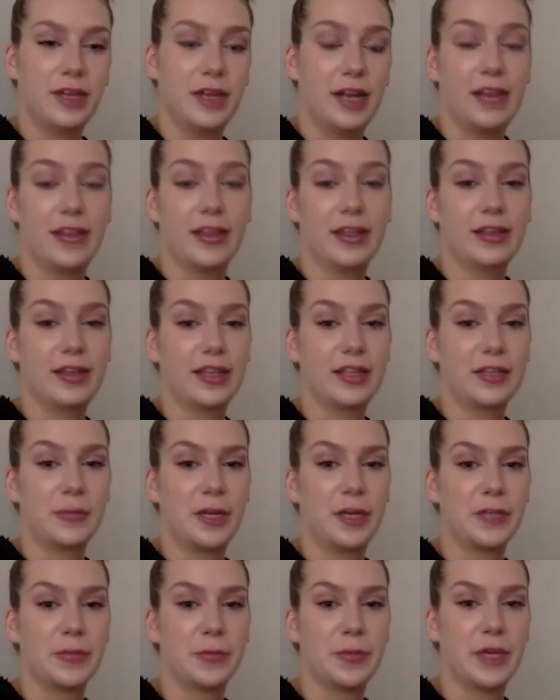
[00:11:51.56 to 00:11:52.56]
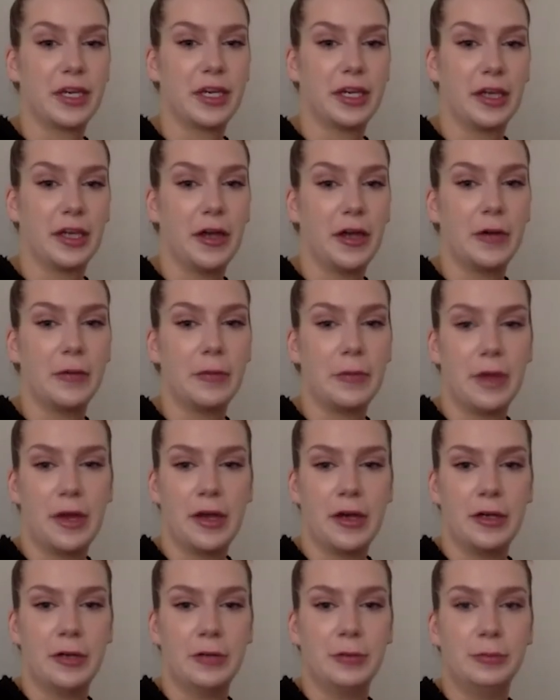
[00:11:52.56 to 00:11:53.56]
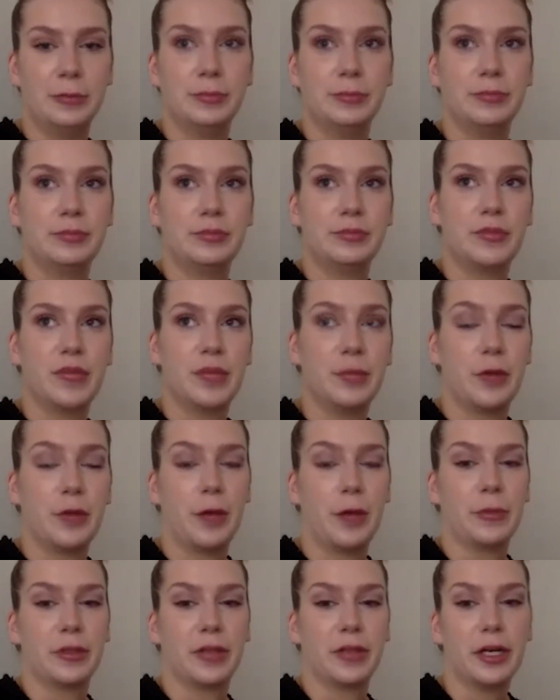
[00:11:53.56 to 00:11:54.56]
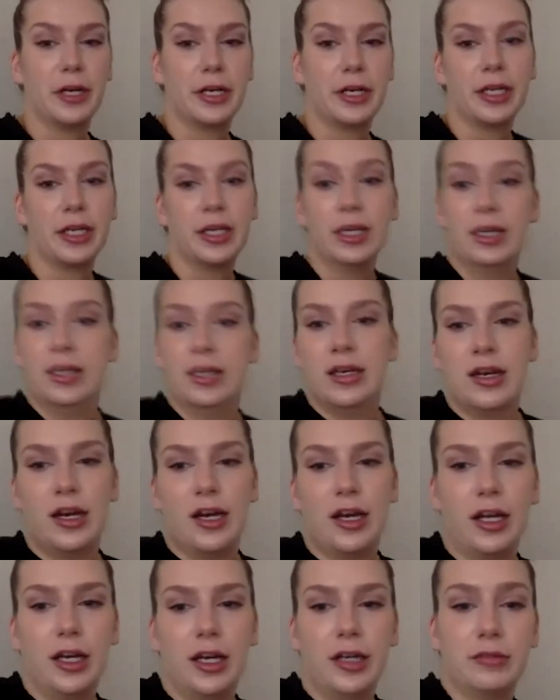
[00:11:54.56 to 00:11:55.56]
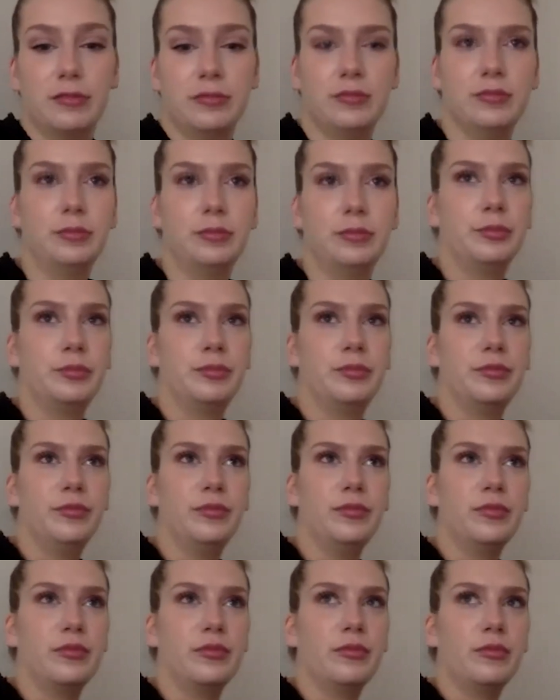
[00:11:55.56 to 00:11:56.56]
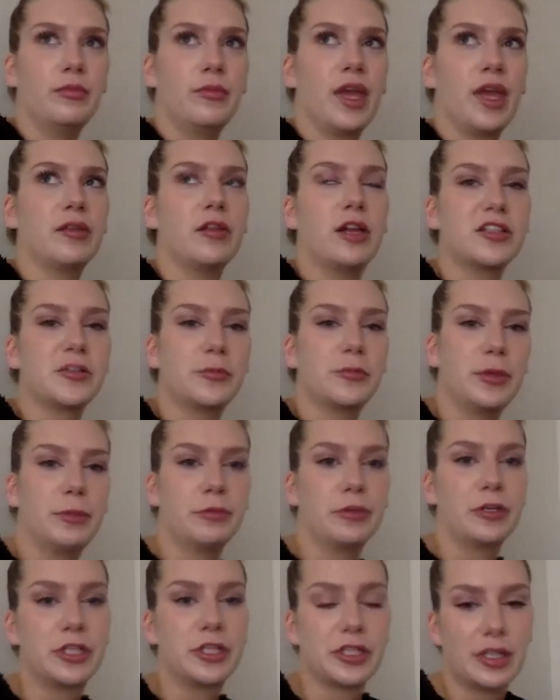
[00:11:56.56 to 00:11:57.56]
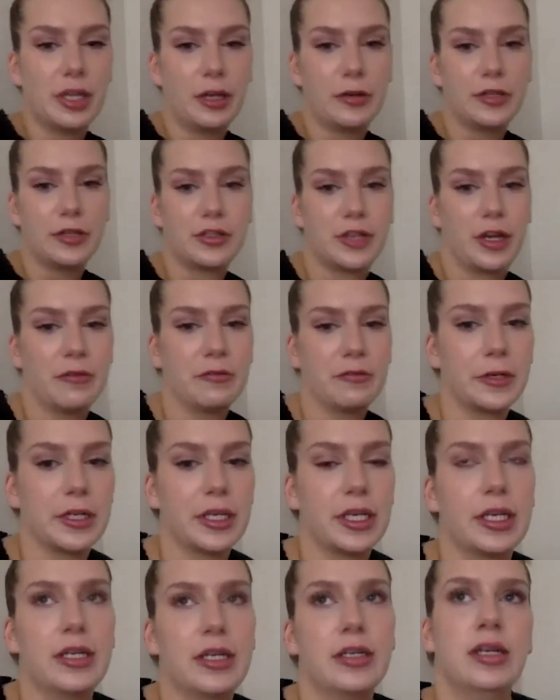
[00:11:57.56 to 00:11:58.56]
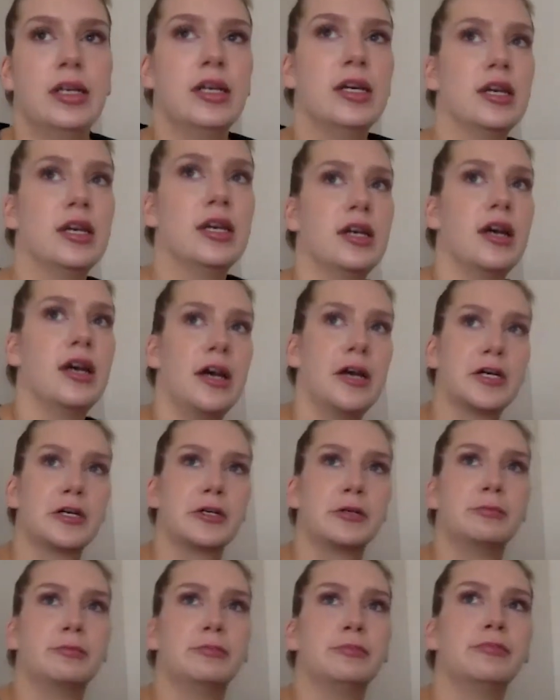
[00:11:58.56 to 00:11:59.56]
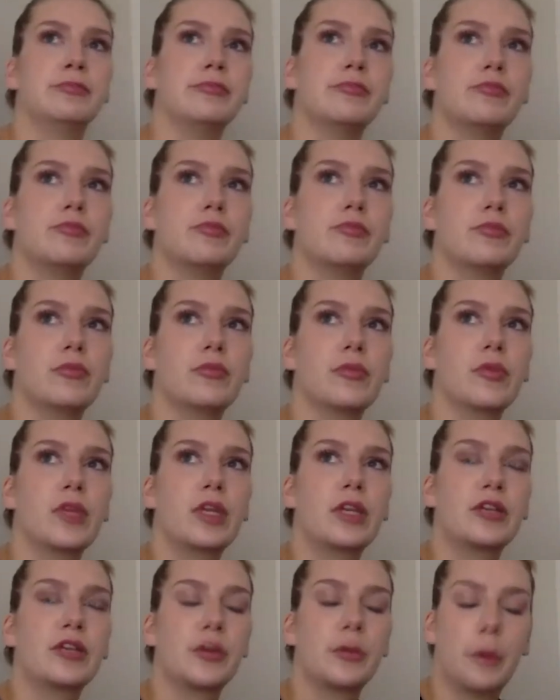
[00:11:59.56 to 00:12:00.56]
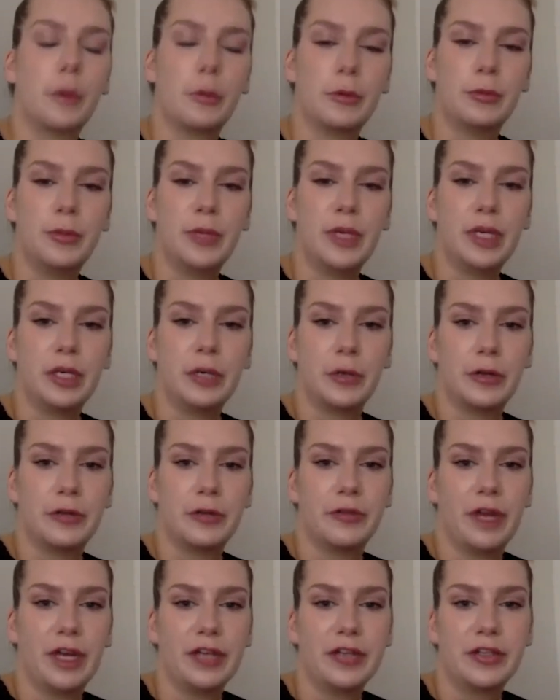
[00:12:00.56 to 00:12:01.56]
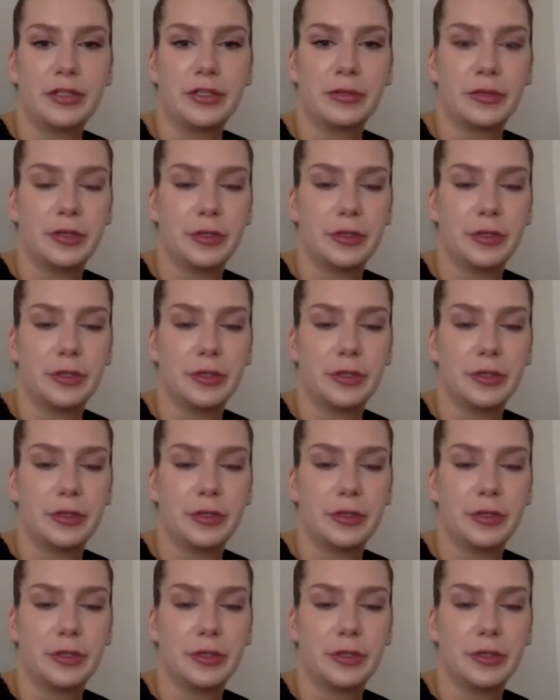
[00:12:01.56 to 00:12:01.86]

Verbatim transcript: and I think that's why it's picking up um, in popularity, uh, and lots of people are just now discovering it. Um, so, what would be your advice to a